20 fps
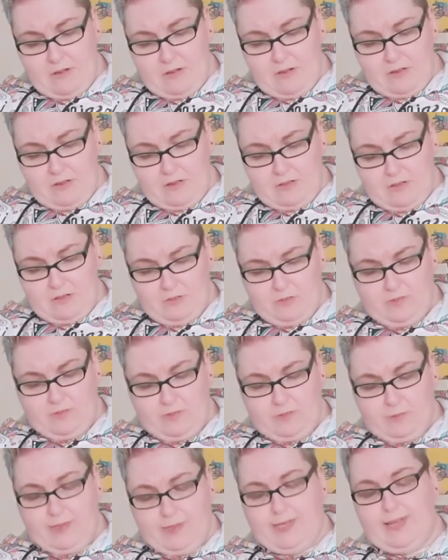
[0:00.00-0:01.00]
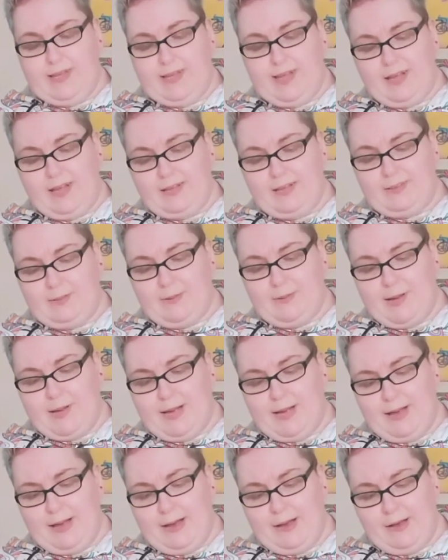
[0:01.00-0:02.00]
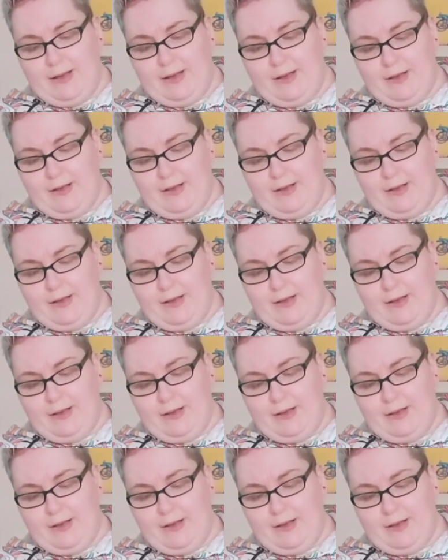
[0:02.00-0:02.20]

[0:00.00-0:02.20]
So for me that's quite a